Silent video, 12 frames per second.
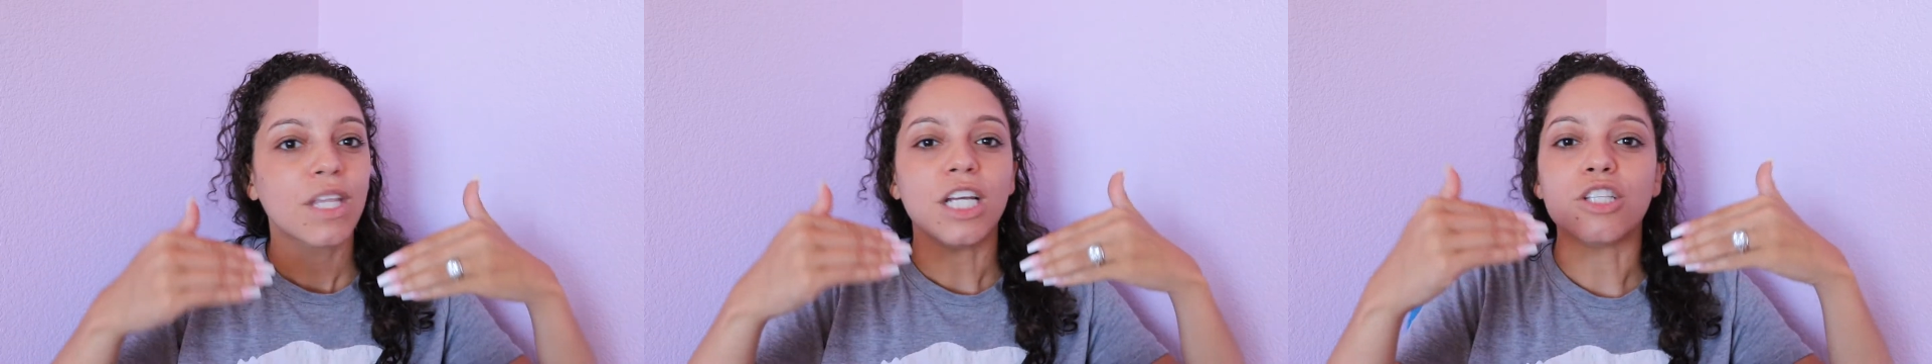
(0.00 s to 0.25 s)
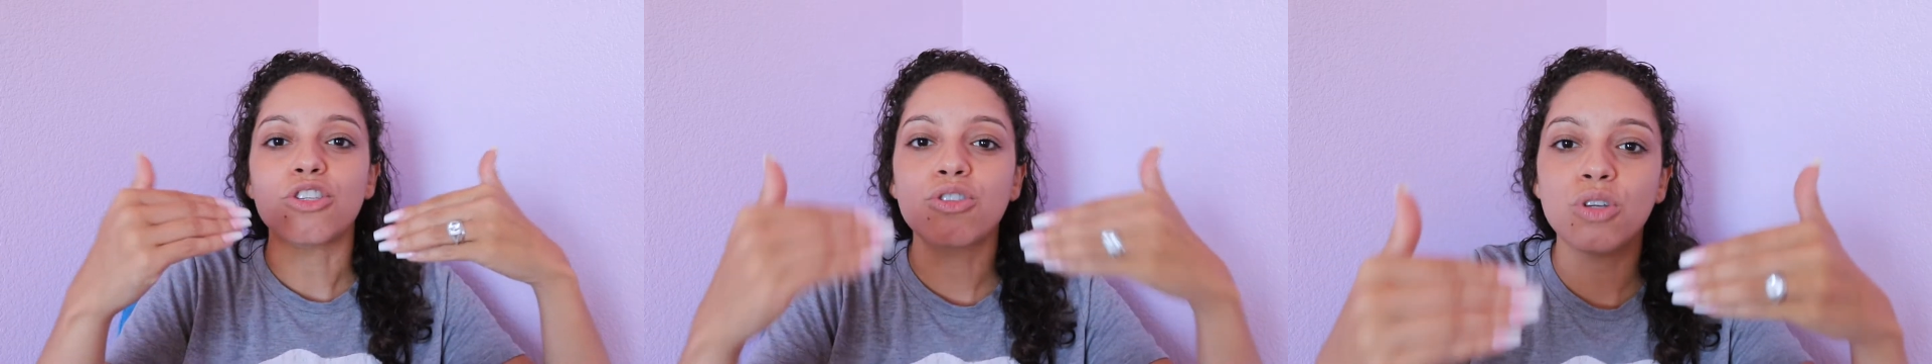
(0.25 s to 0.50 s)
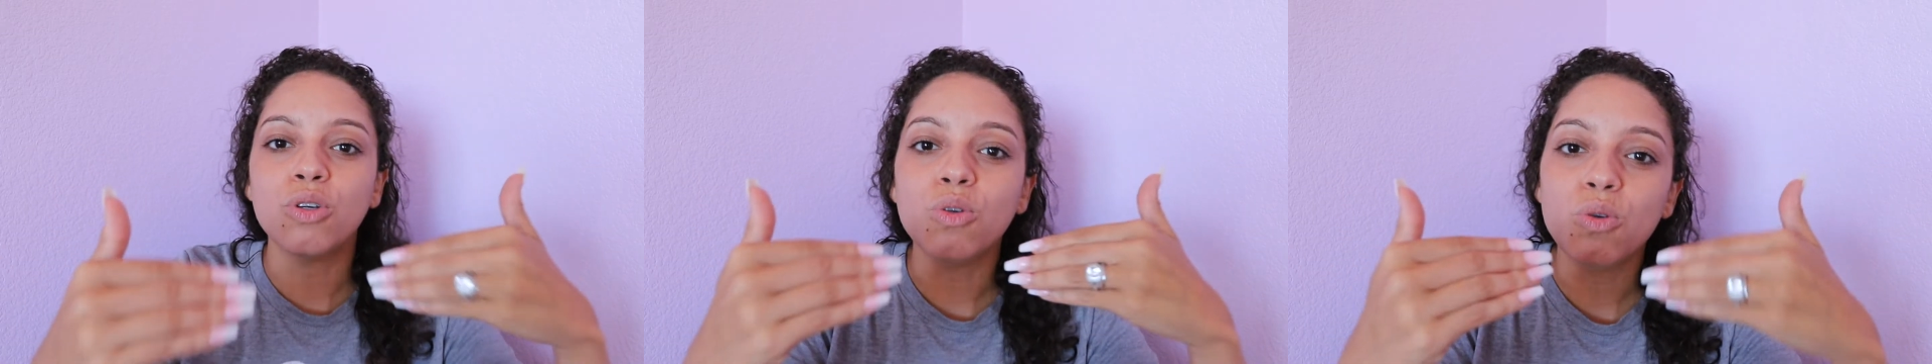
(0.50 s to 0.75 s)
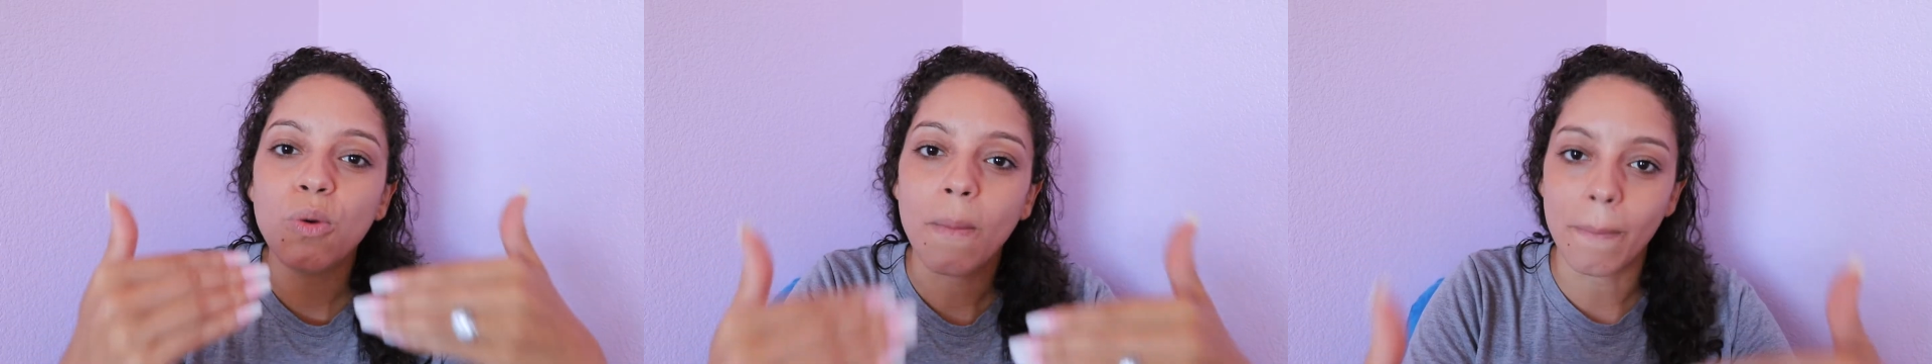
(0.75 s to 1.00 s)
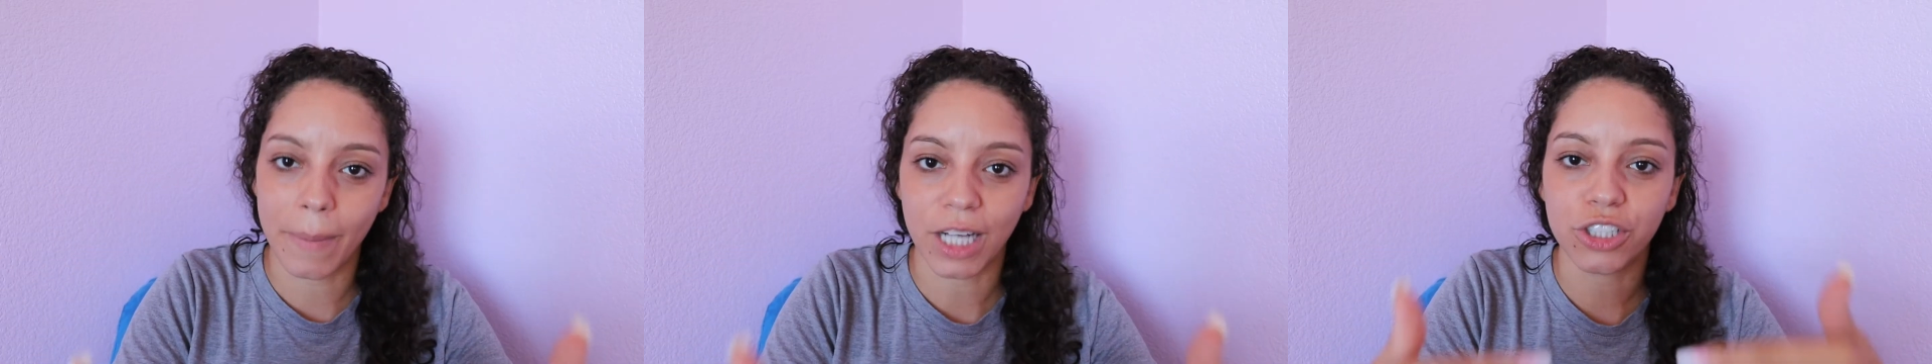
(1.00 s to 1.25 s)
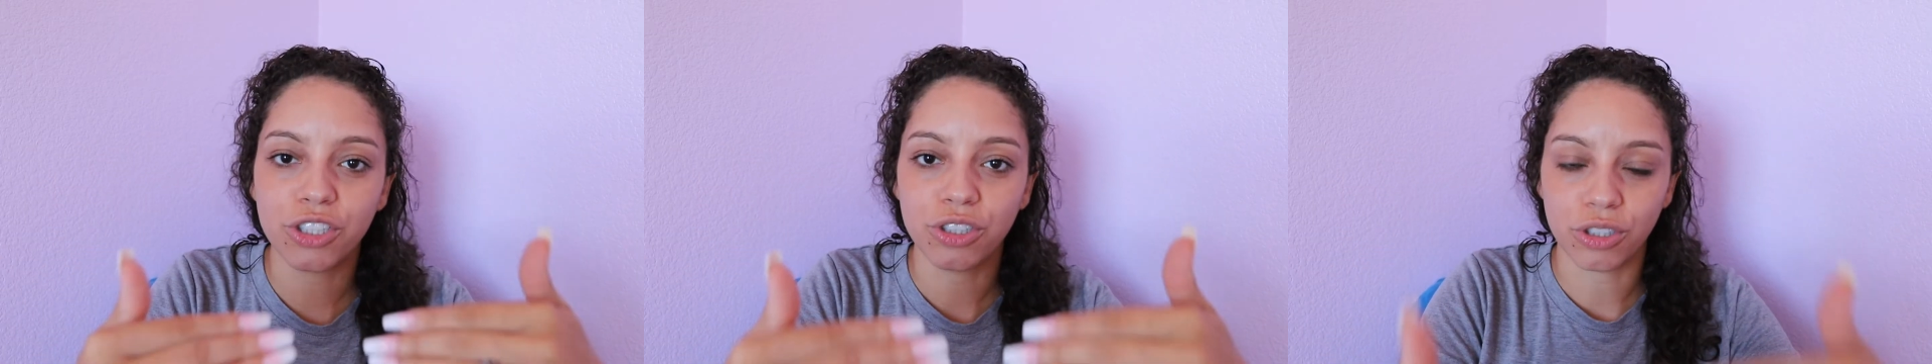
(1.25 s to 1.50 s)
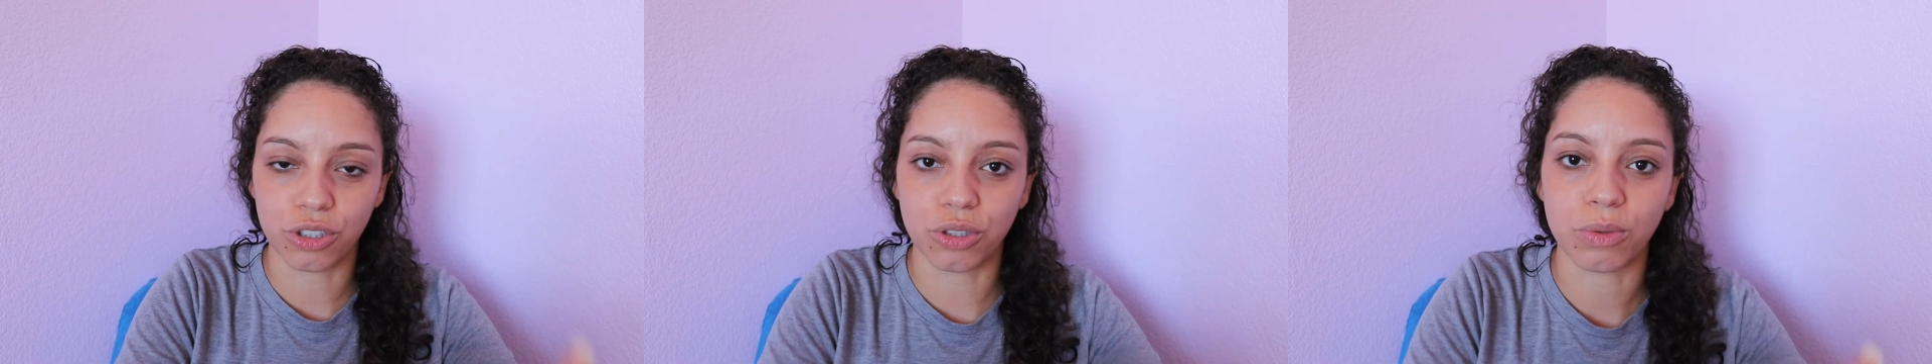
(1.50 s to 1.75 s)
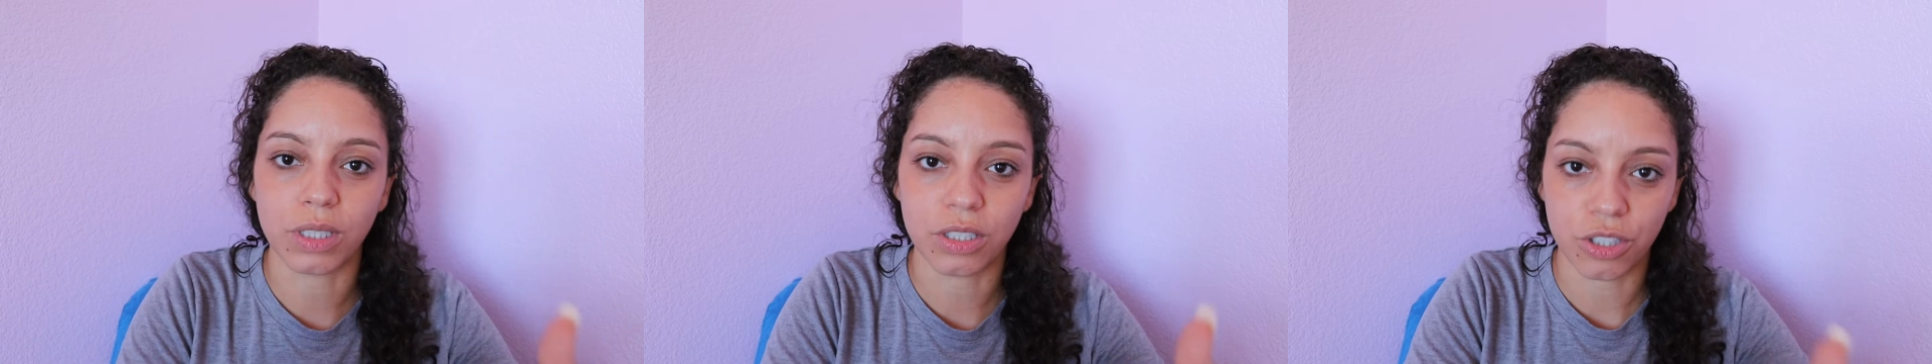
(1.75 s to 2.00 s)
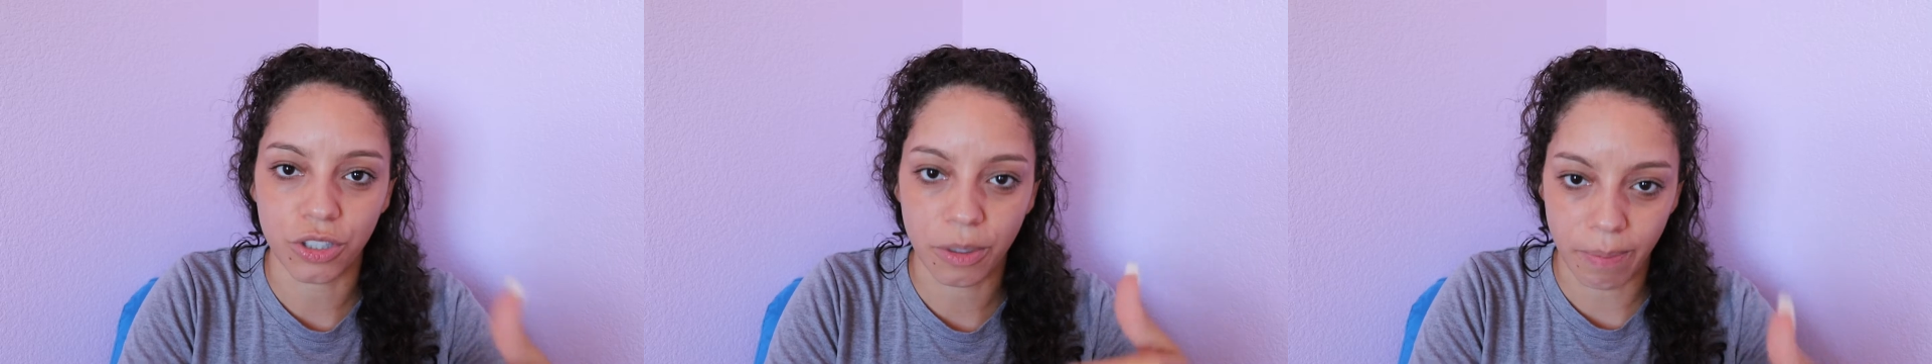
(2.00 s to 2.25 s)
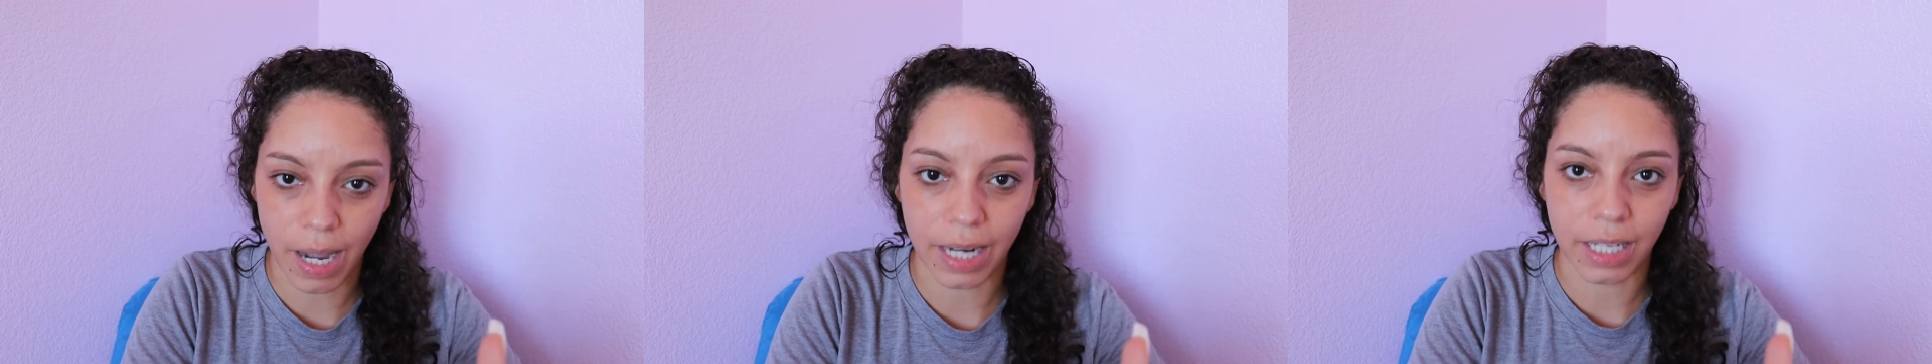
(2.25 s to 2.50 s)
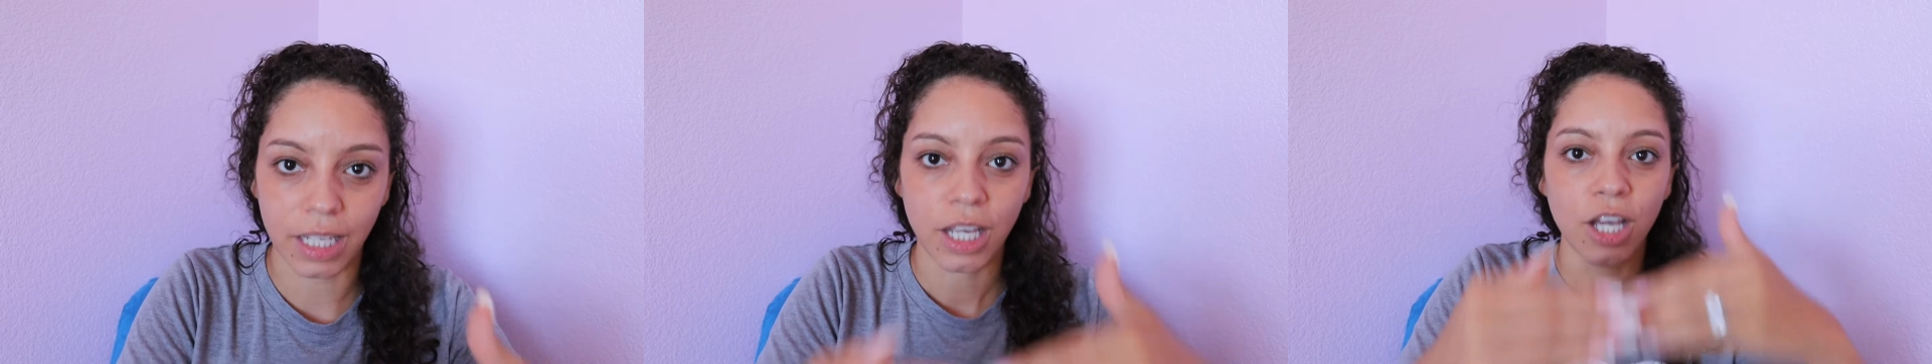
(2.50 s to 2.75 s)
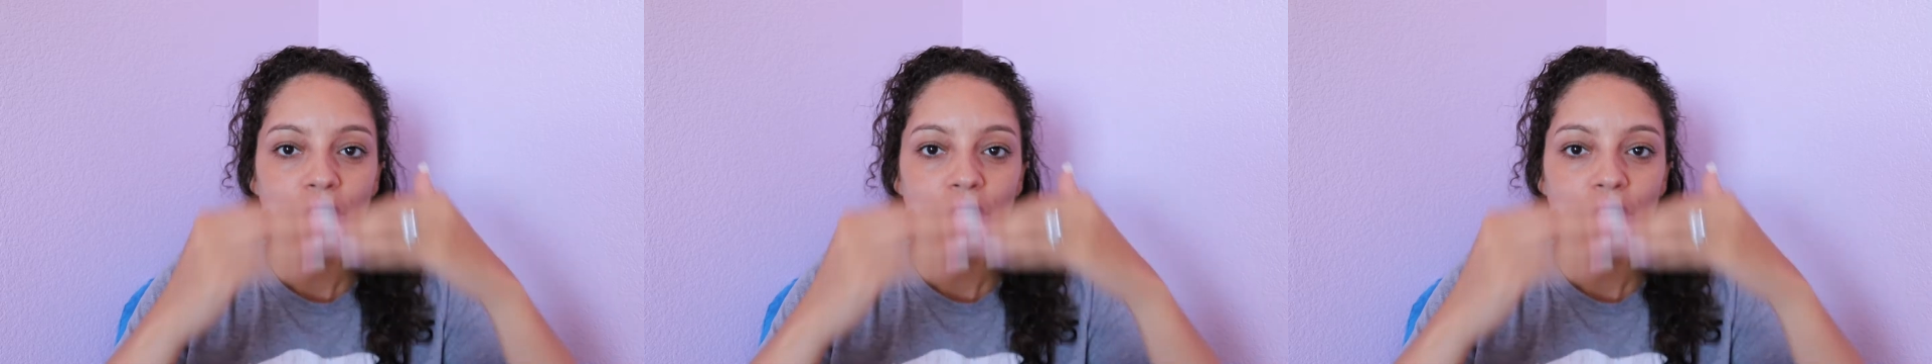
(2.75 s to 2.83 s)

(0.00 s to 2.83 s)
It's too much you're doing to your body.